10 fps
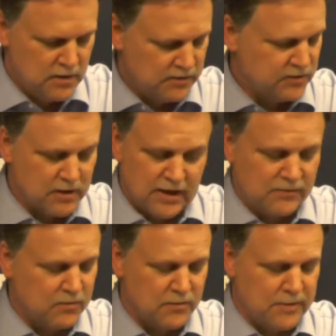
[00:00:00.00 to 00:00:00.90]
It's not
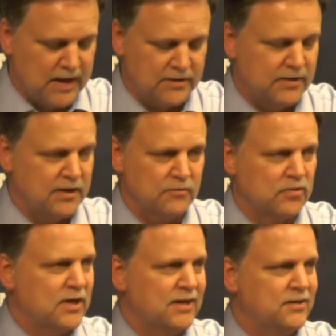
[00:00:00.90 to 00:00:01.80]
like we're a bad team.
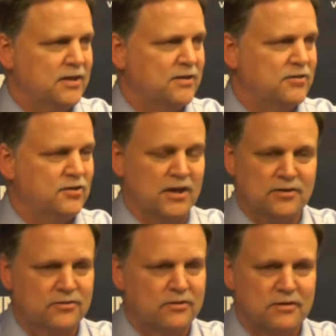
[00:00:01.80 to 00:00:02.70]
We're
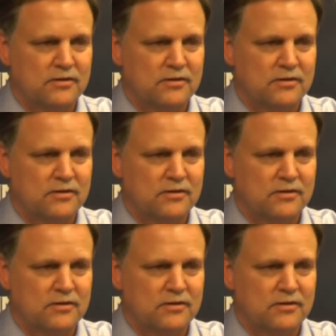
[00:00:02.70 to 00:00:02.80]
19-6.